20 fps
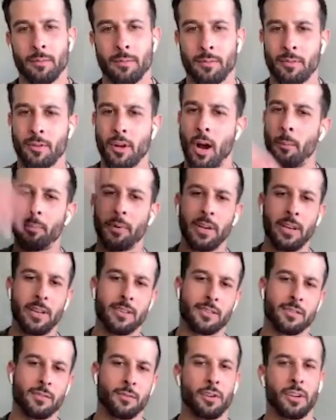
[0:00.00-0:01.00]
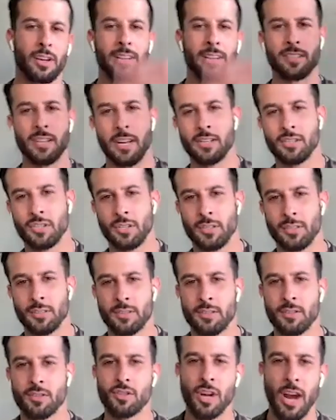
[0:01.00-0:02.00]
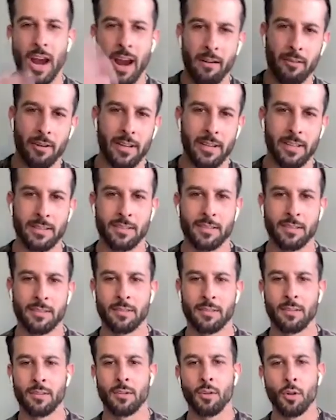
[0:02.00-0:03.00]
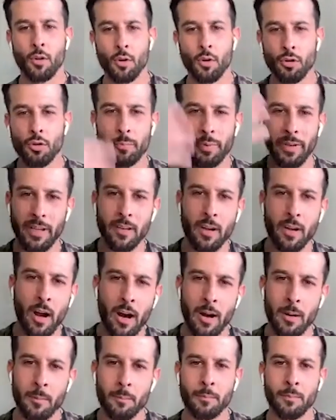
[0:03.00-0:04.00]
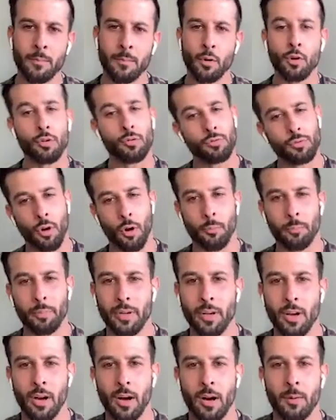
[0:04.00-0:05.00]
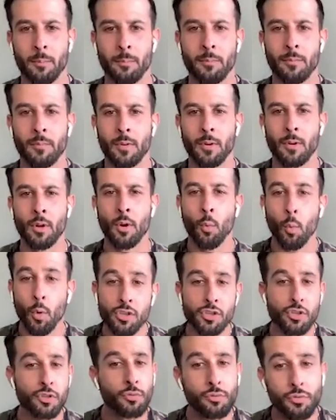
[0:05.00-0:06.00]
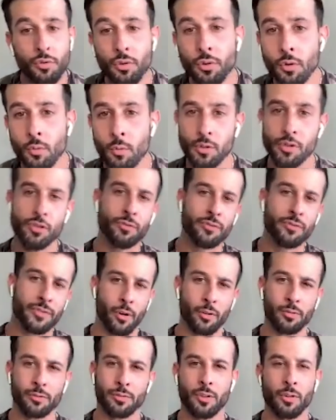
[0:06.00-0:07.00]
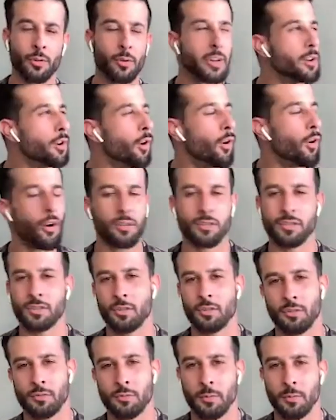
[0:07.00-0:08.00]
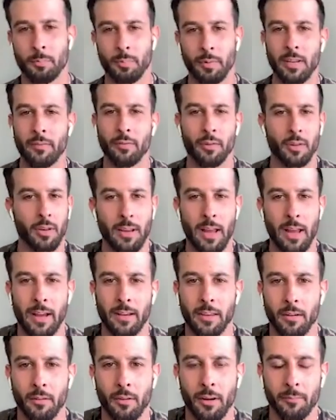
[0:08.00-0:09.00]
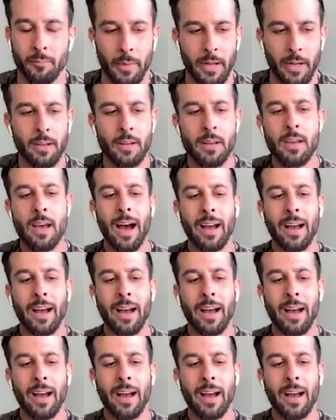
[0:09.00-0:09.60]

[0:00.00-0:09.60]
Companies, organizations, charities, who you become, who you don't become, what you do, what you don't do. It all starts with belief or the lack thereof, man. I